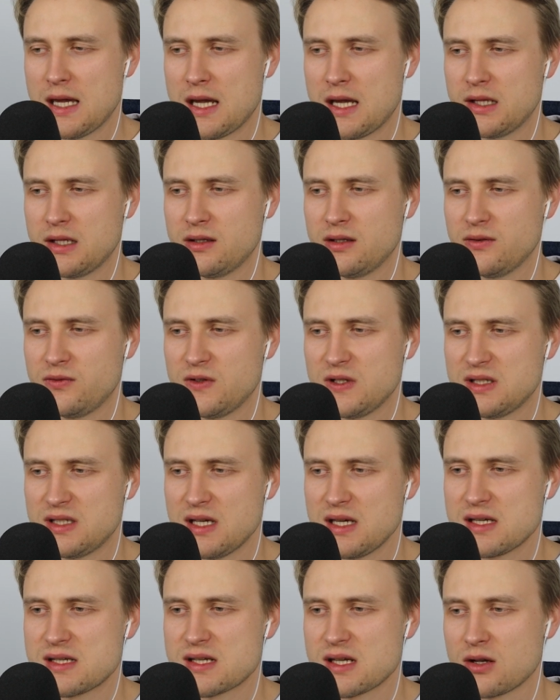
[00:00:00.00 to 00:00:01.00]
And then if he
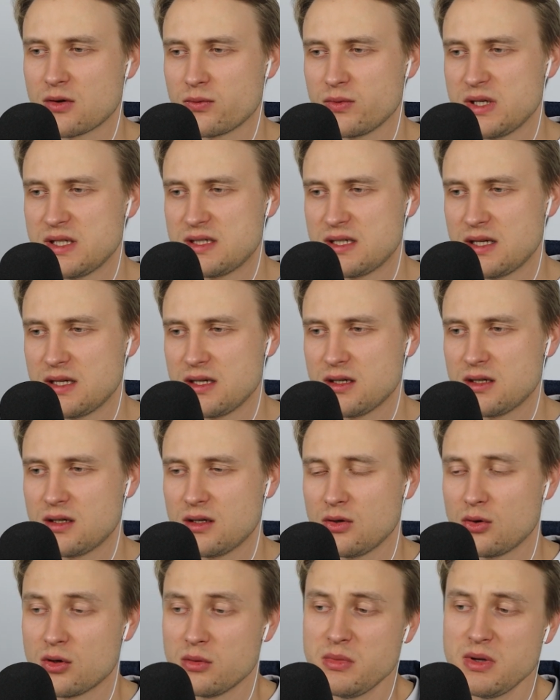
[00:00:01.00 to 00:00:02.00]
takes, I'll retake.
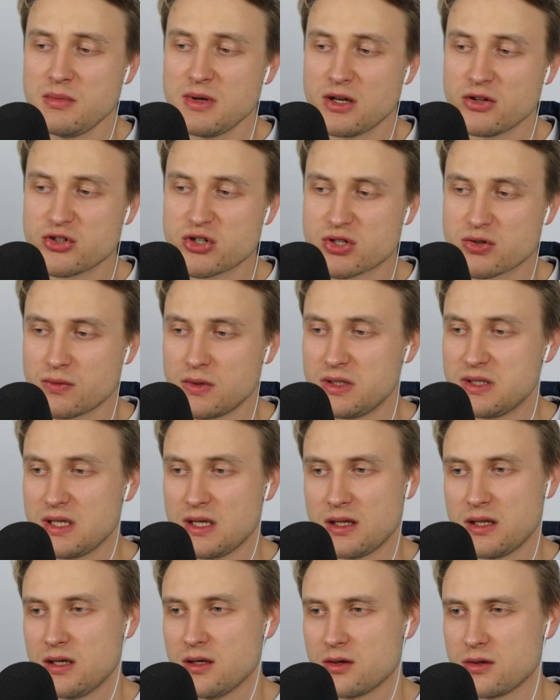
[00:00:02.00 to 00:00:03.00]
Or maybe I'll just
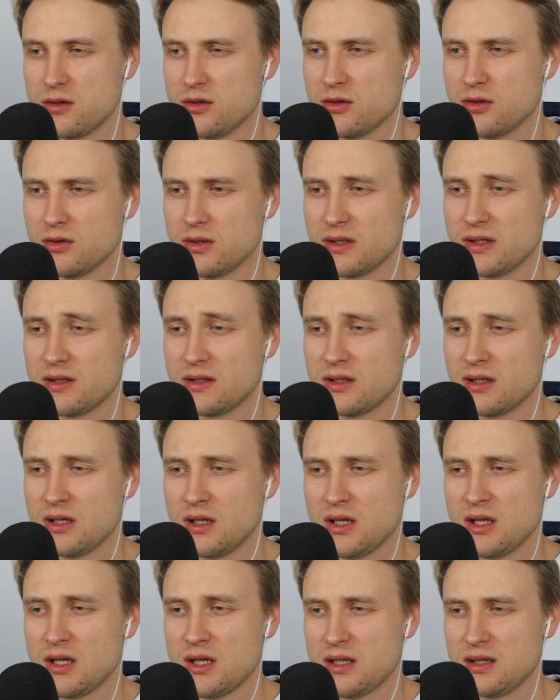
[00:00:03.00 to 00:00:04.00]
retake here, and then
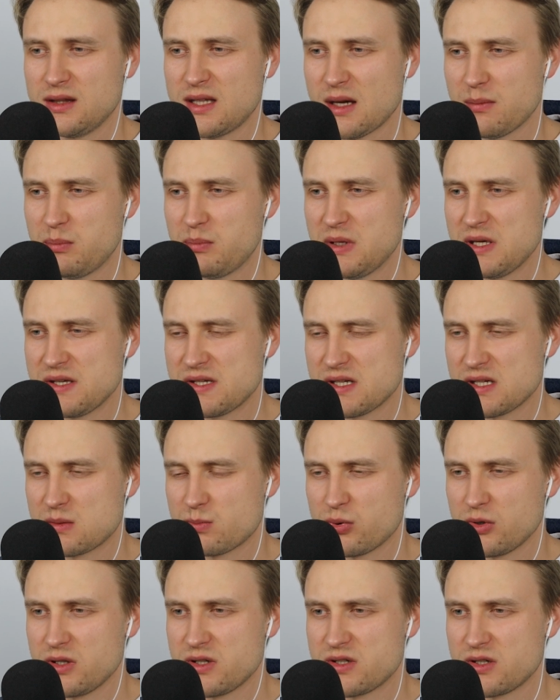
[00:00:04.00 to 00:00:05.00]
that piece is
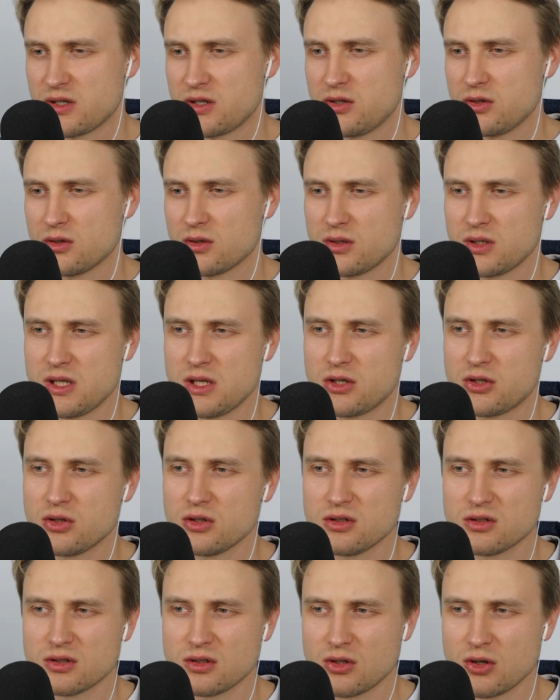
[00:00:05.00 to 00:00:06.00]
pretty secure. He
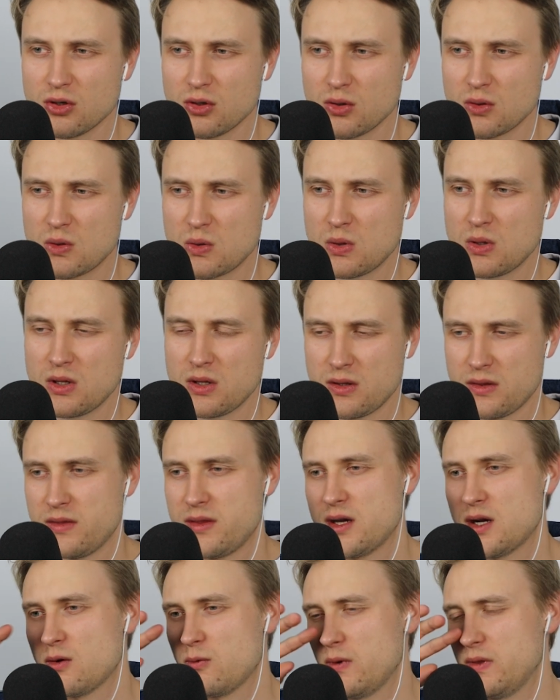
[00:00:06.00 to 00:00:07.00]
could go
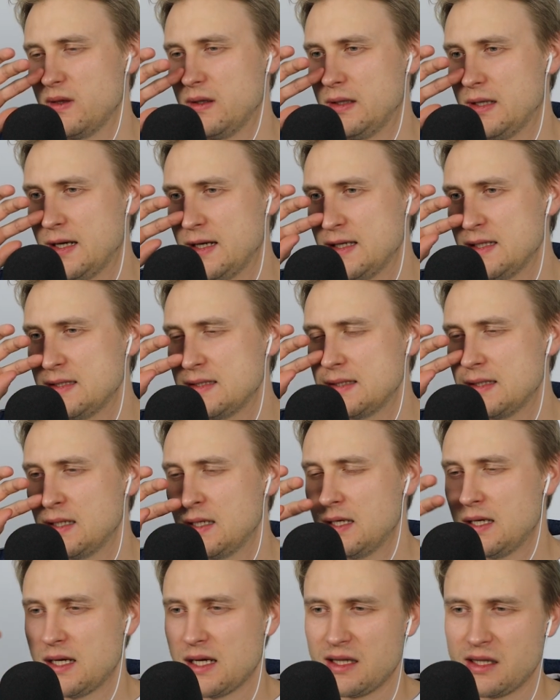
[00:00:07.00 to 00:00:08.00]
there with the knight,
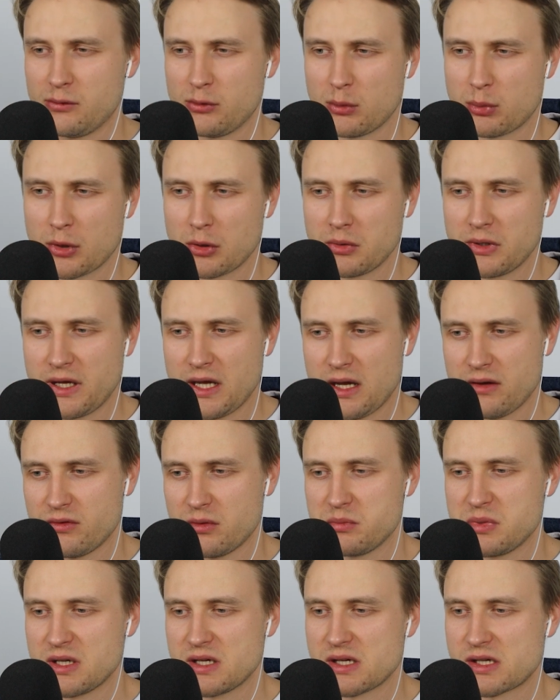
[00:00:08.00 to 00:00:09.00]
and then we'll probably have a
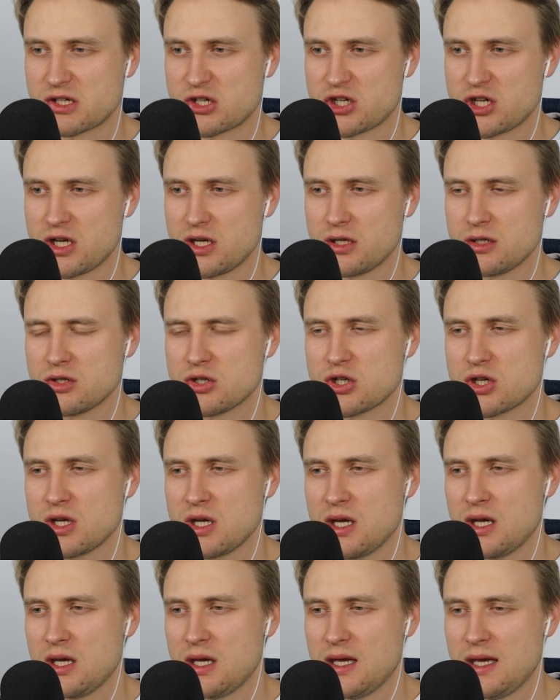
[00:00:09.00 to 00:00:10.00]
big exchange.
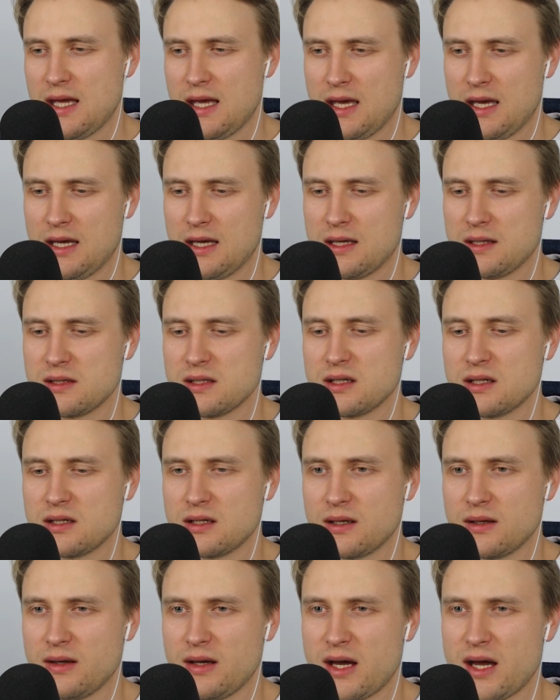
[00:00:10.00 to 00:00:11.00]
And
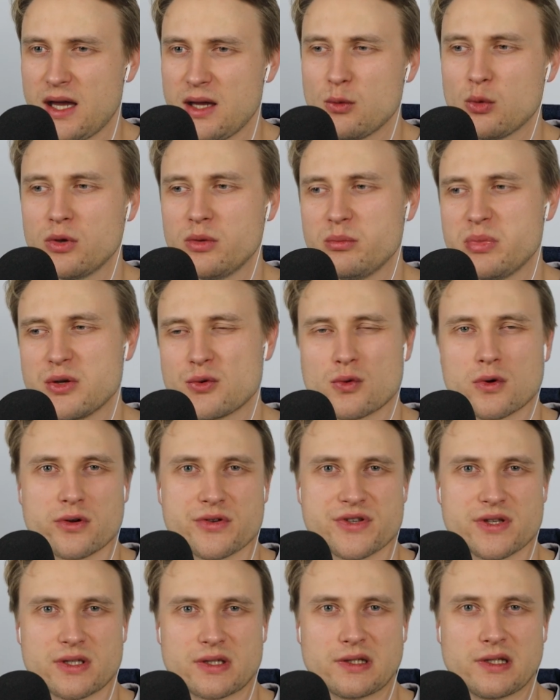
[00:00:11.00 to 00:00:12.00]
I wouldn't be
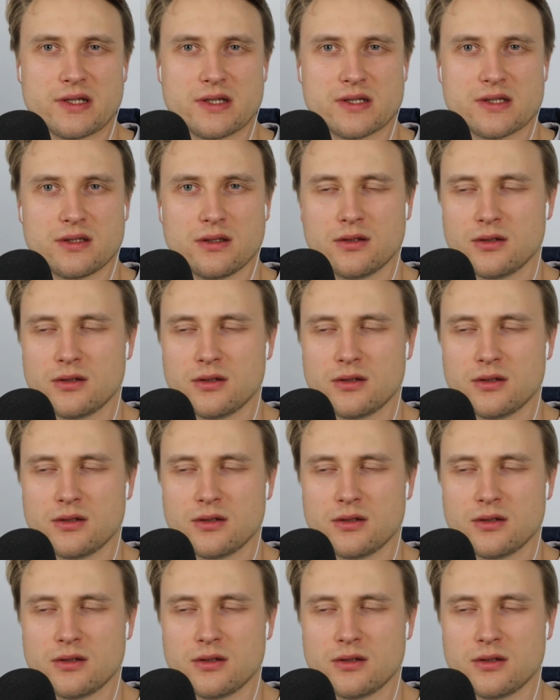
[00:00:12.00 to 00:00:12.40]
worse, at least.